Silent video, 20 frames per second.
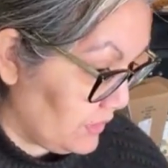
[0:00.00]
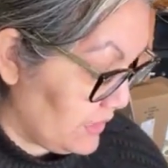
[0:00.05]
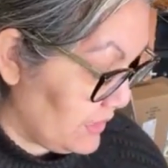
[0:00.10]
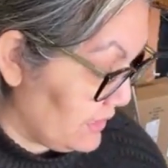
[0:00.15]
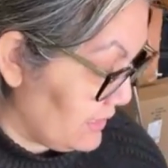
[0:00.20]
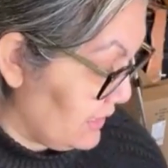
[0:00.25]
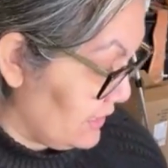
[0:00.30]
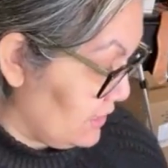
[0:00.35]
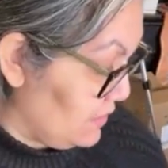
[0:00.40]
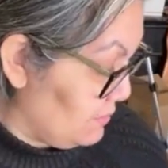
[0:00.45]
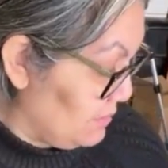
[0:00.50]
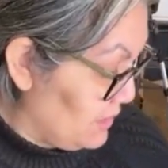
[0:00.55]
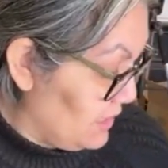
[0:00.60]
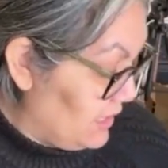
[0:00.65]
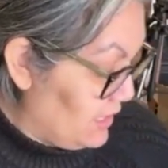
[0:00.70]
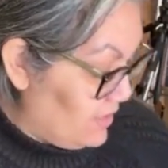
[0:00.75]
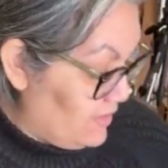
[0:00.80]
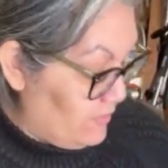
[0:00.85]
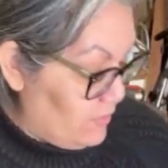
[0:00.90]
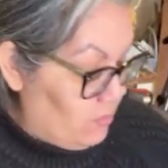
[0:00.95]
Does
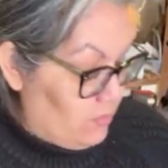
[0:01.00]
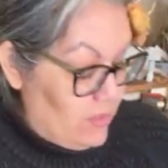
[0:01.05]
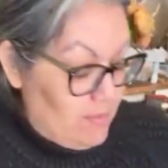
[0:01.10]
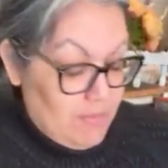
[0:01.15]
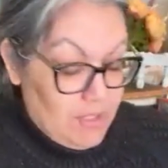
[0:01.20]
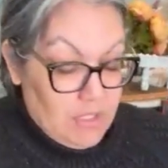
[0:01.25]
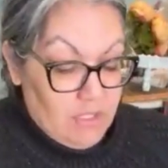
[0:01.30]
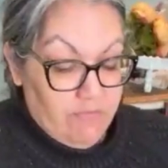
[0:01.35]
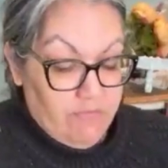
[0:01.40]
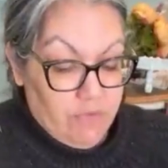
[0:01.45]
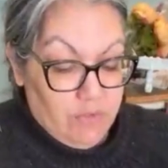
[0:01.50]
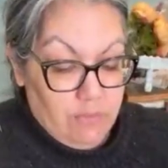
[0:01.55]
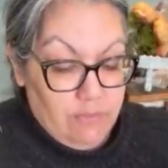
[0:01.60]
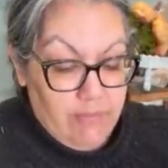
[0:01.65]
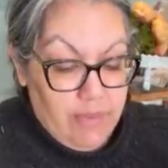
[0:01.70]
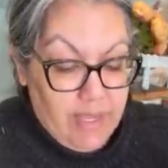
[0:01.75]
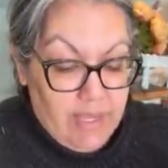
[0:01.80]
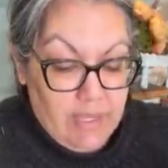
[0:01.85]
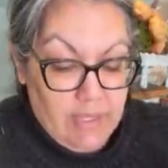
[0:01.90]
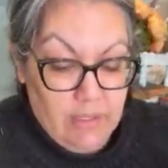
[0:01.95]
anybody have a remedy for a
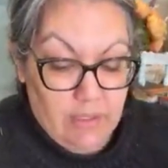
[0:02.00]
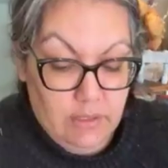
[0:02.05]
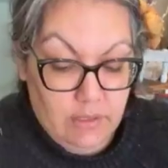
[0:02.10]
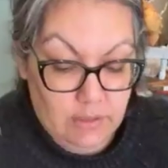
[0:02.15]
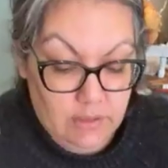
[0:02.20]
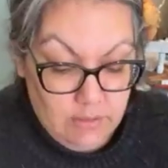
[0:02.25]
back?